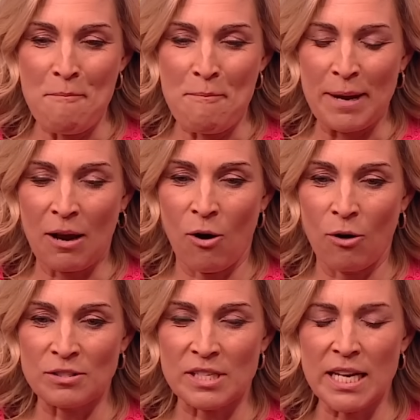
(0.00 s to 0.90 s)

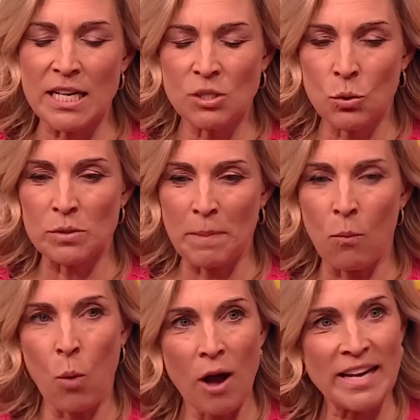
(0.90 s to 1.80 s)
because he talked
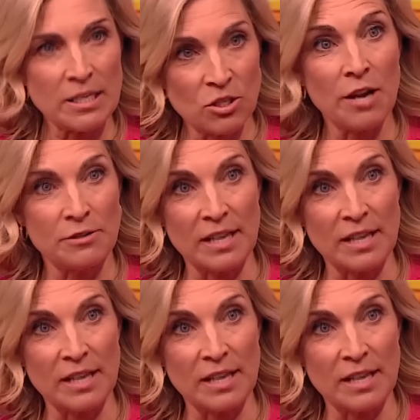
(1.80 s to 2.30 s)
about why he chose